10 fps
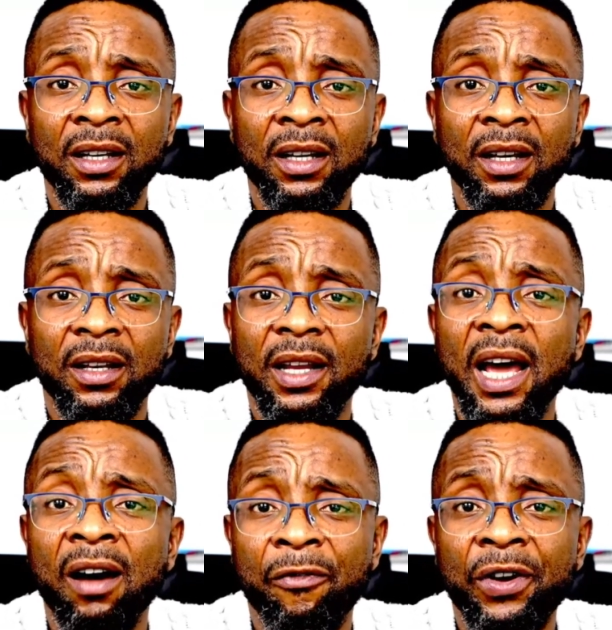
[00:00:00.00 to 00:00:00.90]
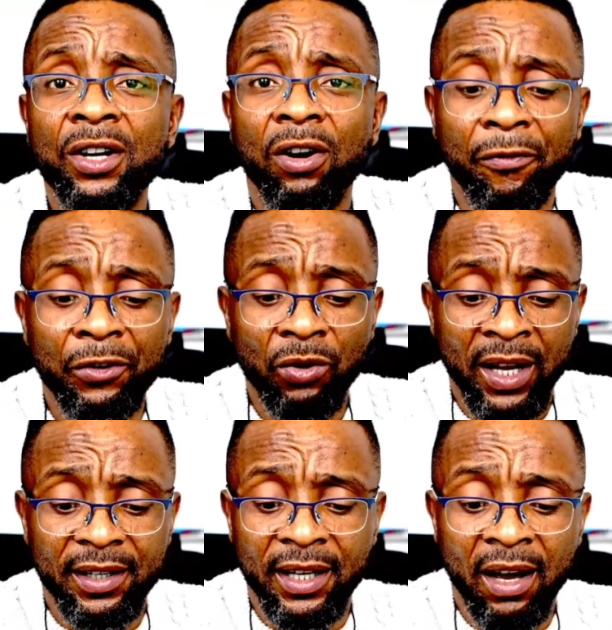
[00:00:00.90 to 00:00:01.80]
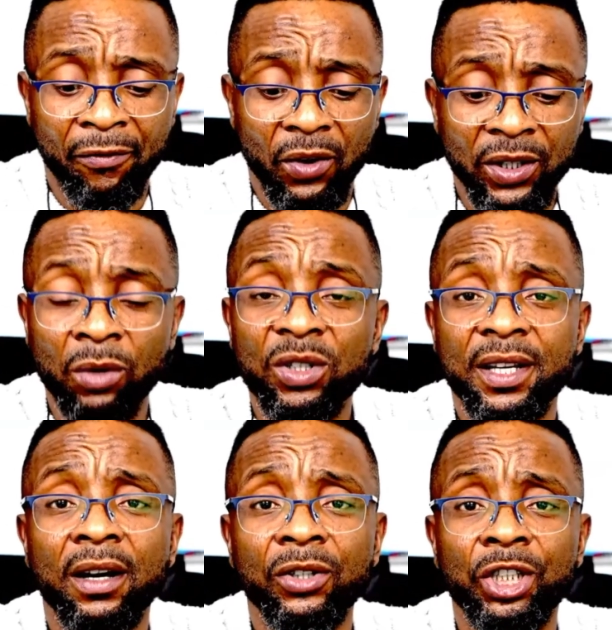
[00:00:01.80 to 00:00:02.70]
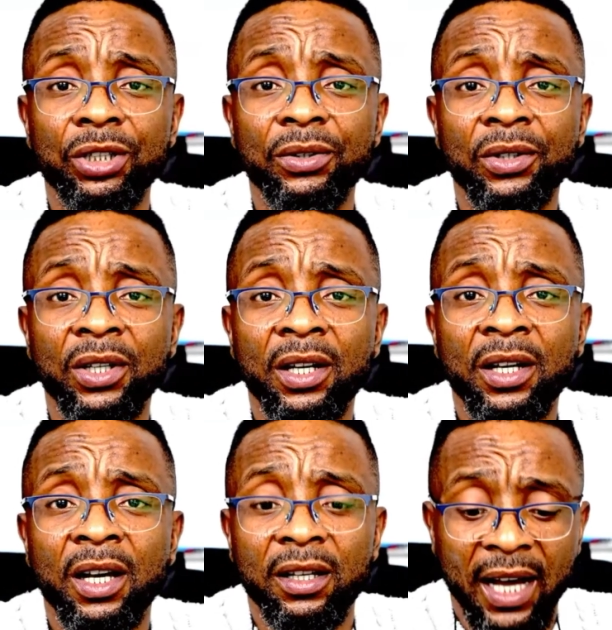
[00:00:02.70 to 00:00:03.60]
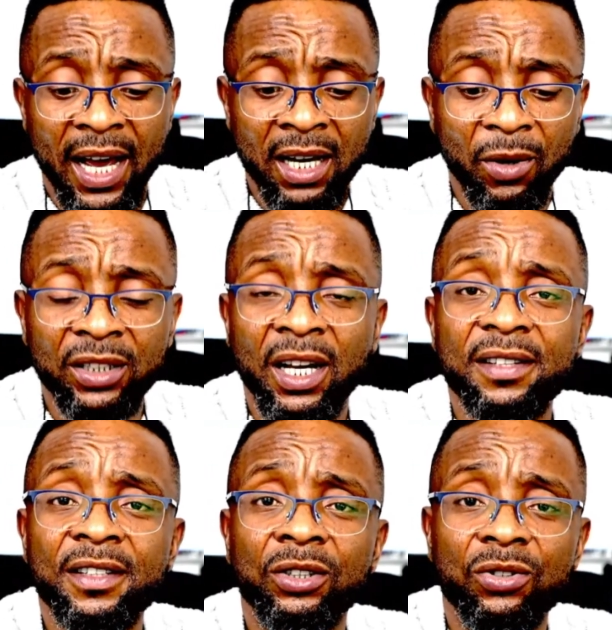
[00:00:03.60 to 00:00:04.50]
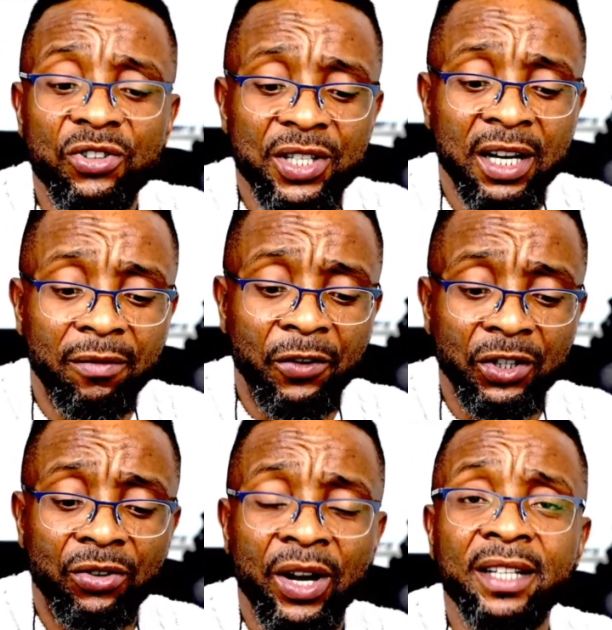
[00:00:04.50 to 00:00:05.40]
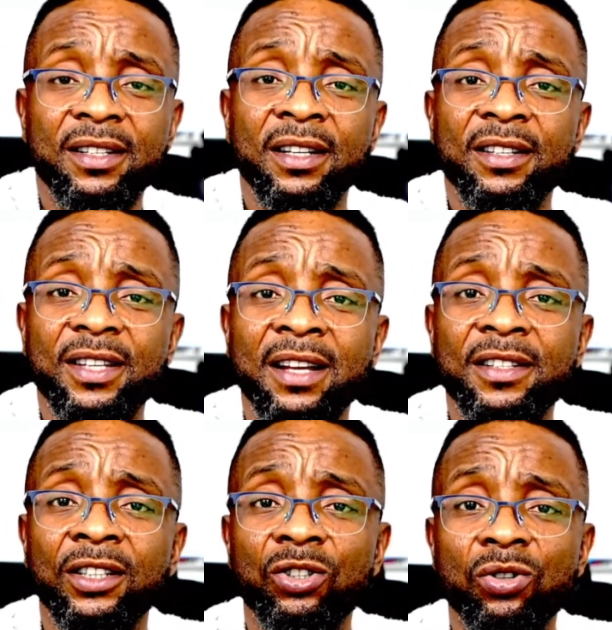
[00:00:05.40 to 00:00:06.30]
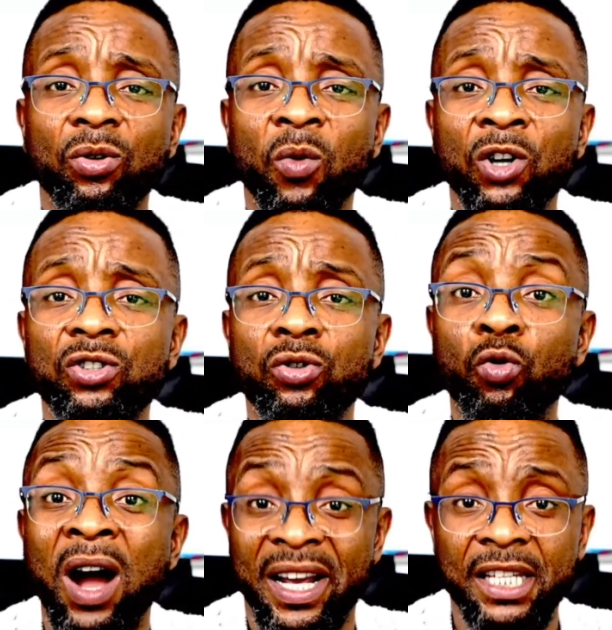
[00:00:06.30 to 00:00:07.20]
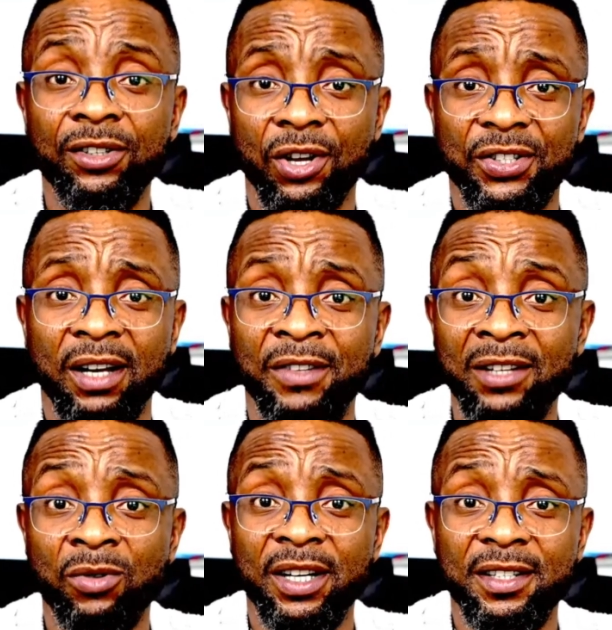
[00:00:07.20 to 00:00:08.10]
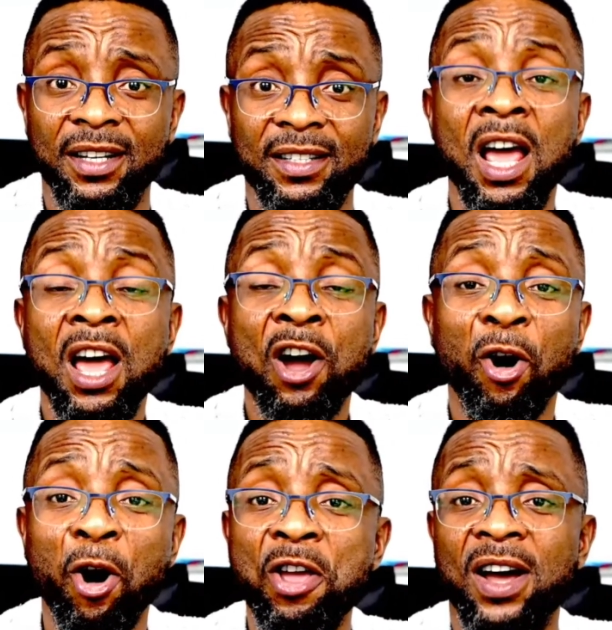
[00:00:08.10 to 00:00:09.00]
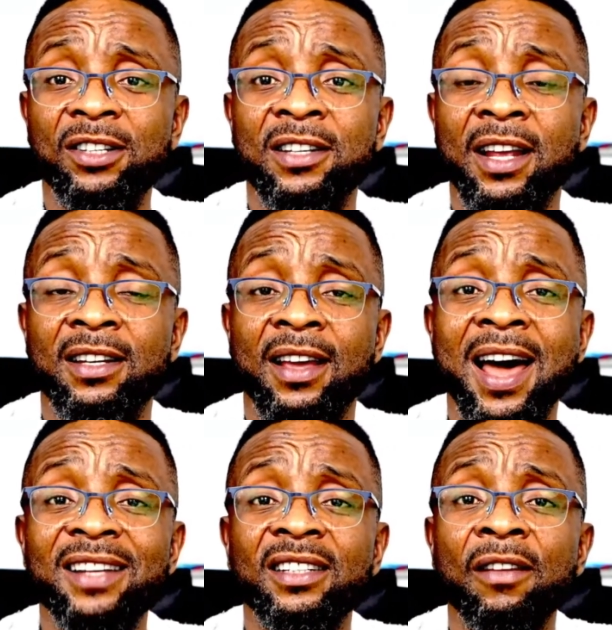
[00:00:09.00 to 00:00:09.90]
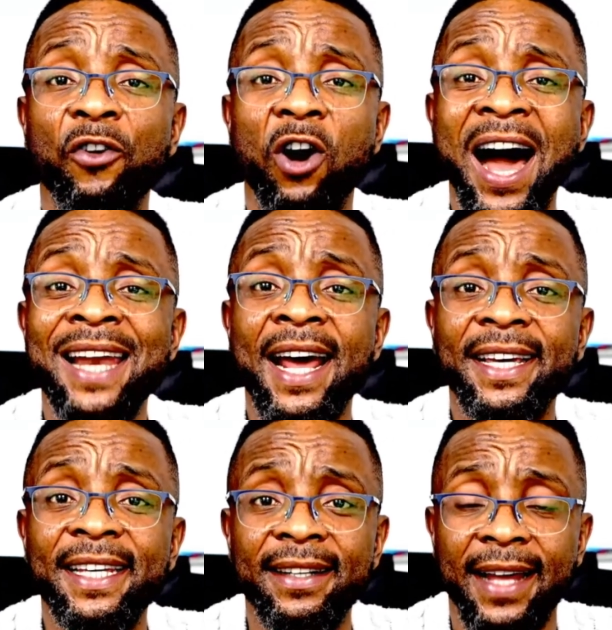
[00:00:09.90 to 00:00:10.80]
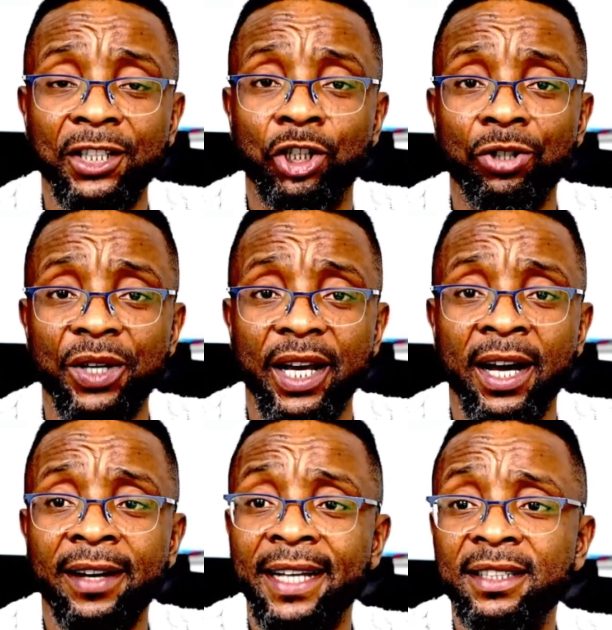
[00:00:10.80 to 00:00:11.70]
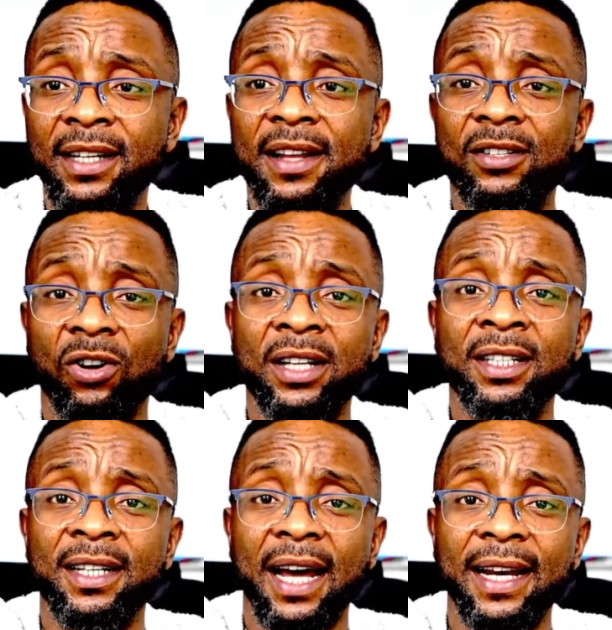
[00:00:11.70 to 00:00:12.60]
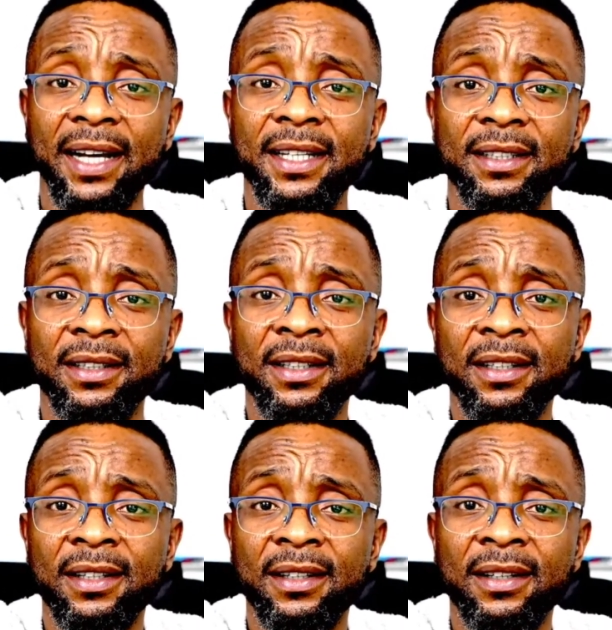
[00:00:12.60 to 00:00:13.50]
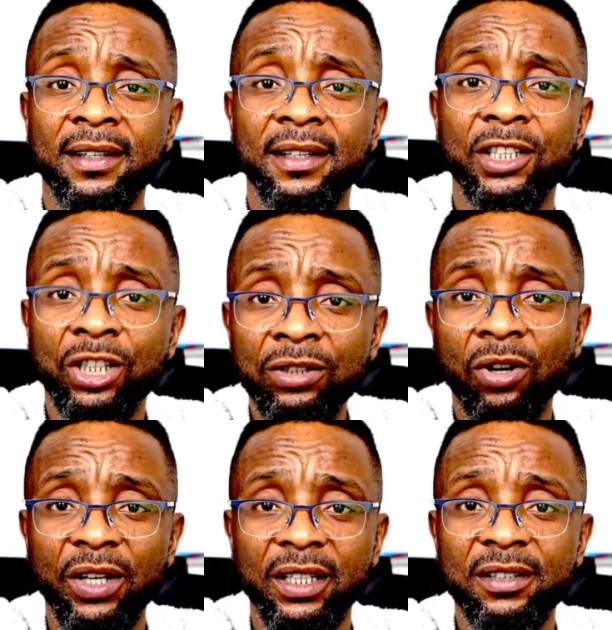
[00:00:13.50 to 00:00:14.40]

they are afraid of you, and therefore they will tell you that anybody asking you to stand up for your right is asking you to want to go and kill yourself. That's what they say. They say, oh, they are asking for anarchy in Nigeria. Nigeria is already in anarchy. You know it.